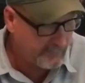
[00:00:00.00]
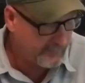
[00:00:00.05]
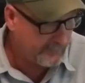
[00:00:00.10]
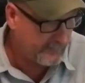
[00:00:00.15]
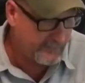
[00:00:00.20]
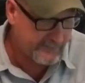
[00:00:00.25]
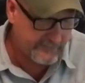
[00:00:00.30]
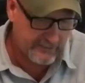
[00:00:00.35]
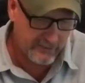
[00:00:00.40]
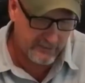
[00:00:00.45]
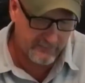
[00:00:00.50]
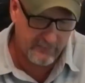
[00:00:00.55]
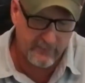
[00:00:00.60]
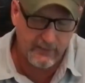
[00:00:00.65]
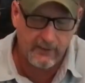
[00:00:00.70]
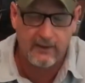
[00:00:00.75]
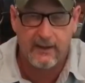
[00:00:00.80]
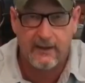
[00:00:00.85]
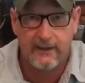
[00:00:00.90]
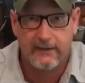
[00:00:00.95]
Let's talk about what
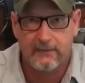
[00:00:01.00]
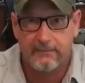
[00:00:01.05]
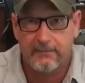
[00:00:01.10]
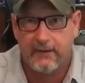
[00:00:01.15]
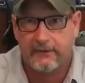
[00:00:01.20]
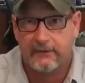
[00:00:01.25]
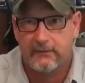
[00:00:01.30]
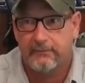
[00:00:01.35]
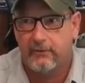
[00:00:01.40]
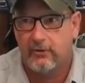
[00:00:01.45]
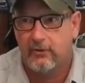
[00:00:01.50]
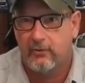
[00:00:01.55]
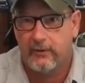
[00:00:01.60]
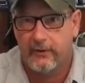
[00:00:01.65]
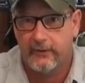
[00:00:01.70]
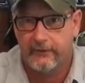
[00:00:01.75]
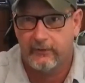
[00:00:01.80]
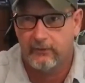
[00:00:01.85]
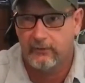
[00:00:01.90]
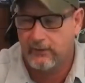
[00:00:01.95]
I like about the bow,
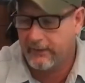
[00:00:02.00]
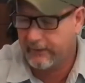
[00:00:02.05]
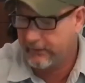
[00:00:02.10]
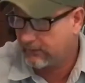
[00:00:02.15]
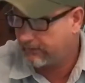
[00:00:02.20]
what I don't like